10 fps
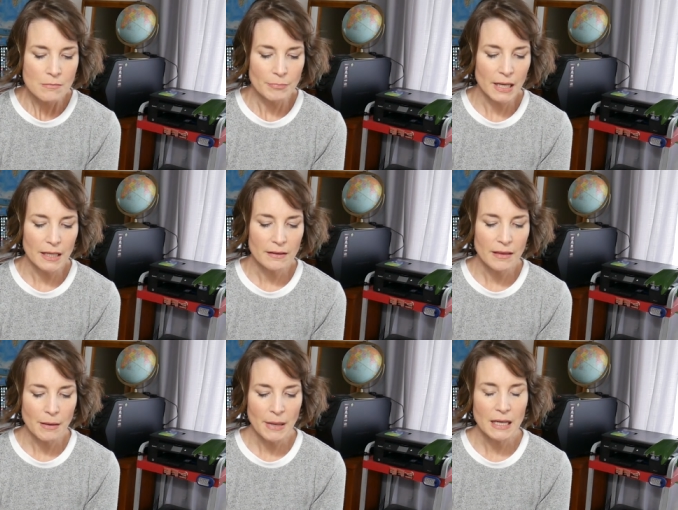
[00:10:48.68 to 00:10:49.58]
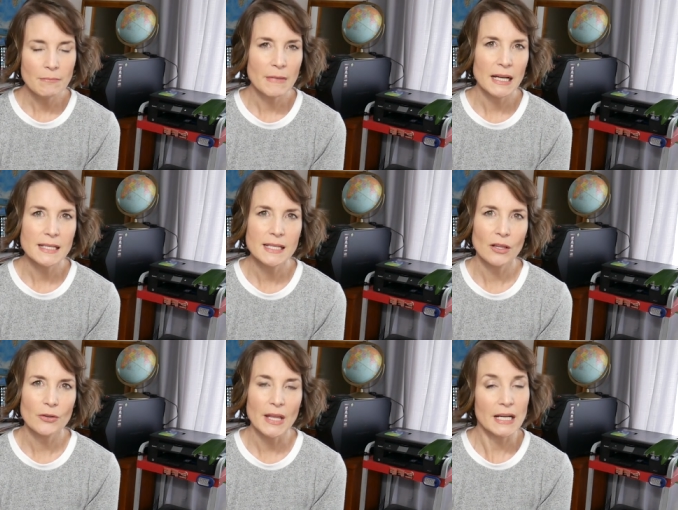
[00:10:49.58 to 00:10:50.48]
But they make a matte
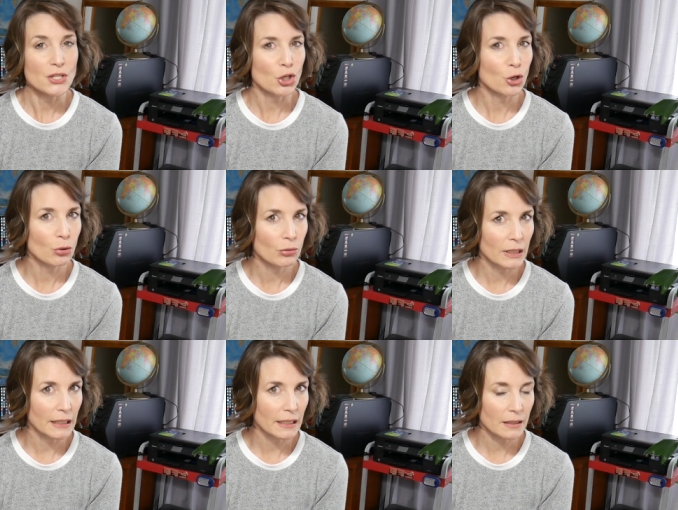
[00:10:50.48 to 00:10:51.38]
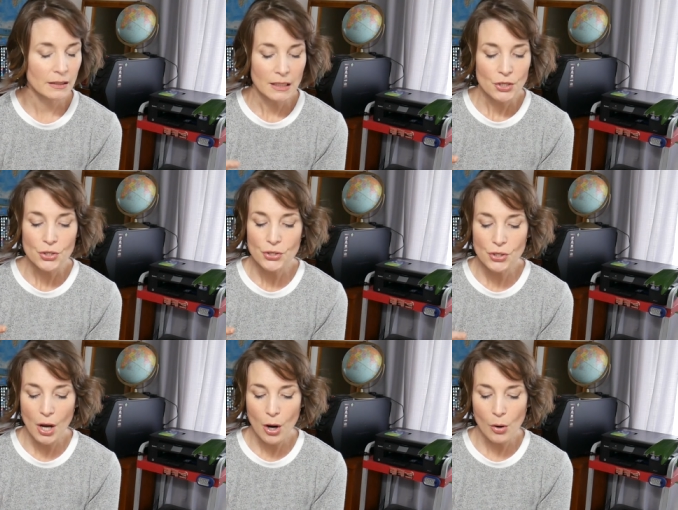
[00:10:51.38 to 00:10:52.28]
sealer that is acrylic.
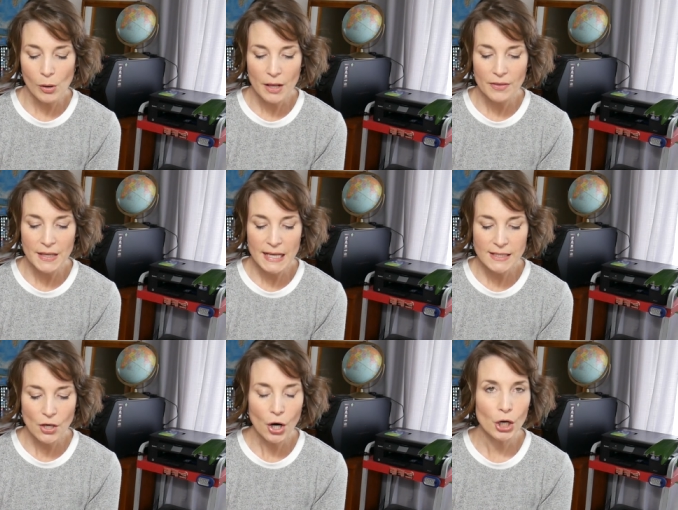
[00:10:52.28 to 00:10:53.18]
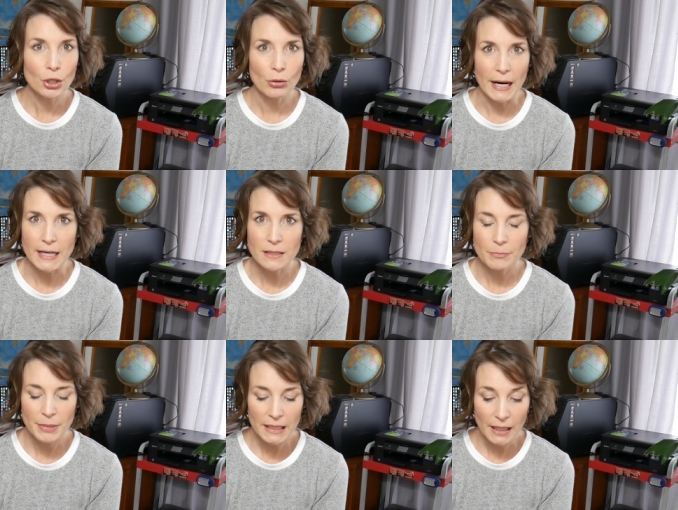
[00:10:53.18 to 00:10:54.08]
So these are great
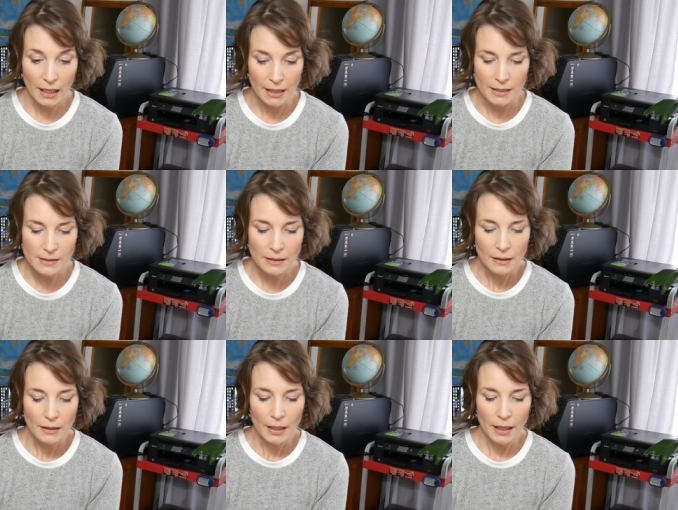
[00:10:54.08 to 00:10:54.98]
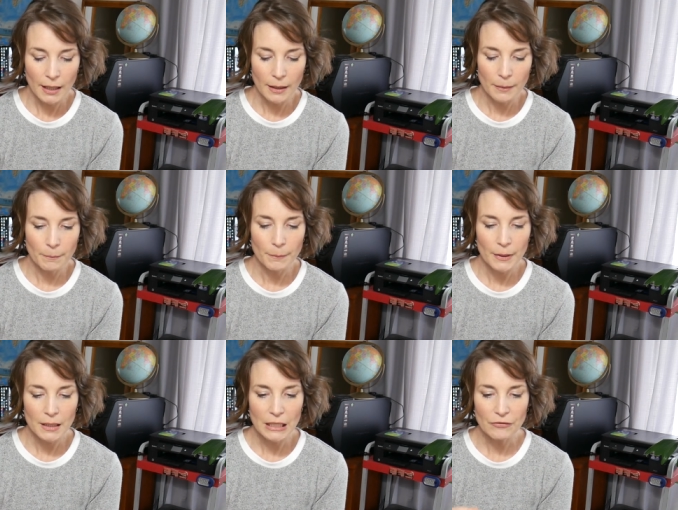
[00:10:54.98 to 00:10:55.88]
because um,
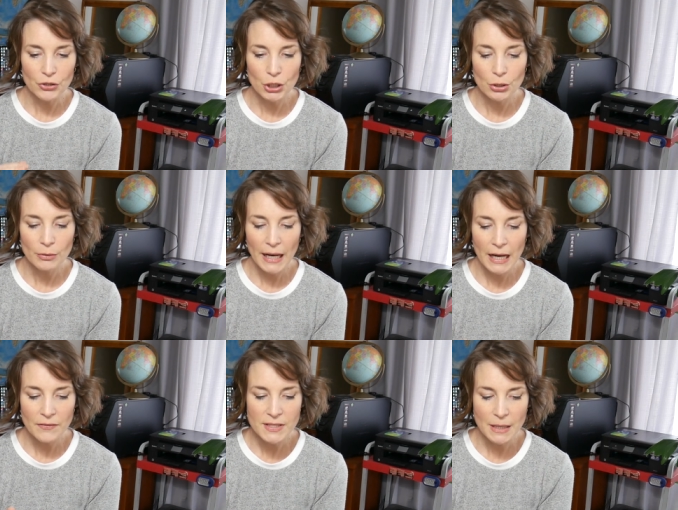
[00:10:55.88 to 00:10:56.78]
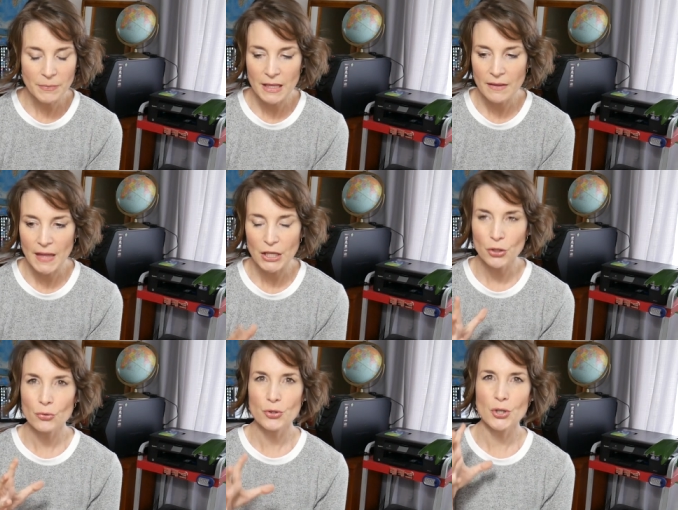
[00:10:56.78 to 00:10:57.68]
if you have something
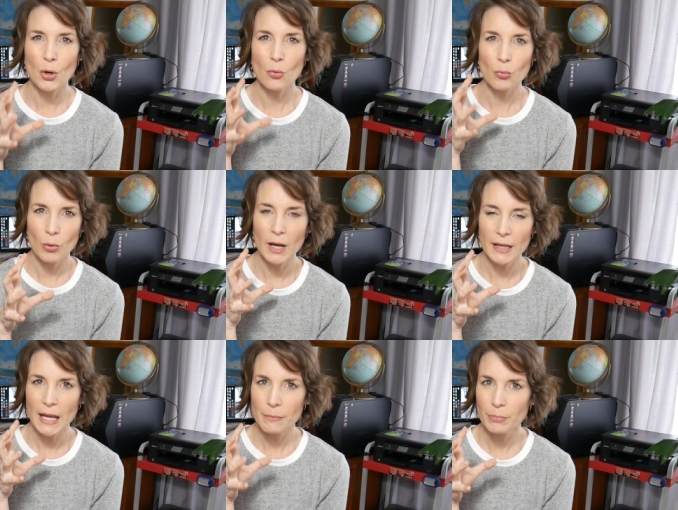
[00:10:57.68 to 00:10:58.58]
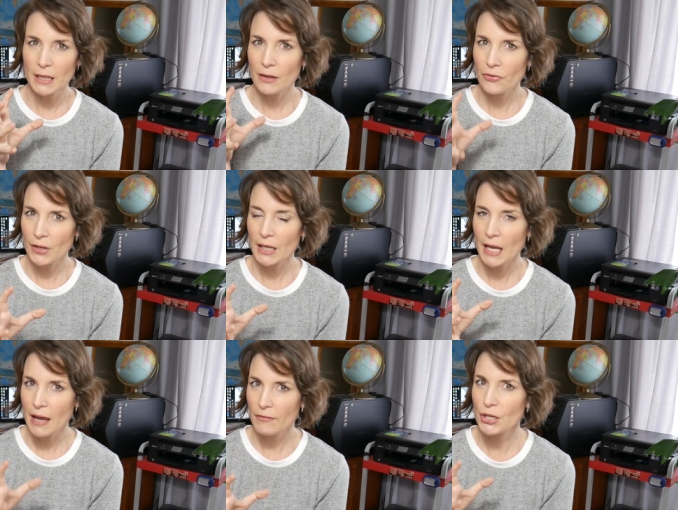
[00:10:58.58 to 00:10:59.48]
that you don't want a big, thick,
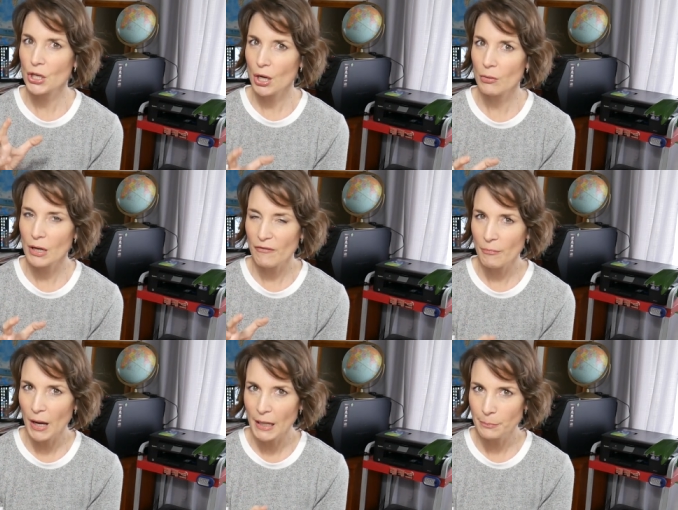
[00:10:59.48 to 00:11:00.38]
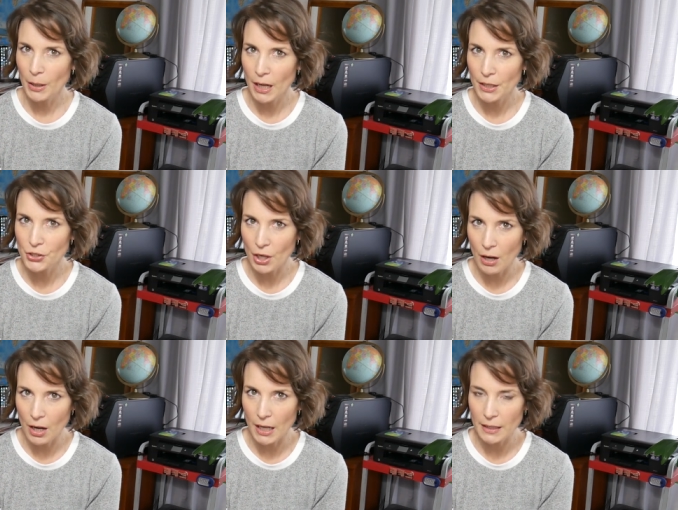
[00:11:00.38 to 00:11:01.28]
heavy coat of Mod Podge
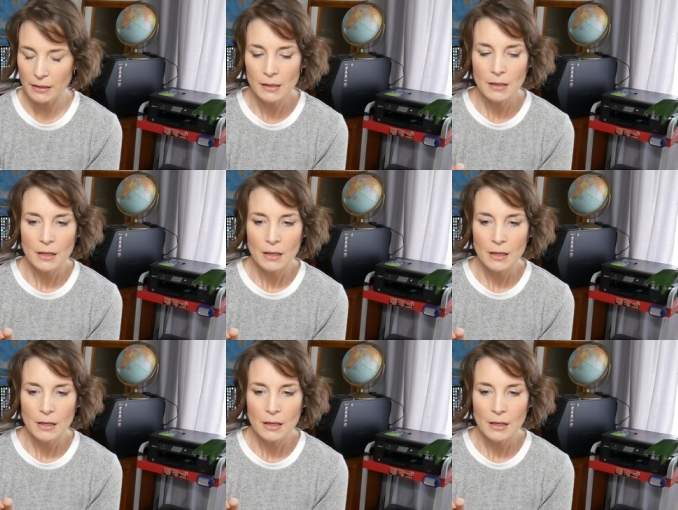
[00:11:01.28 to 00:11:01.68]
on,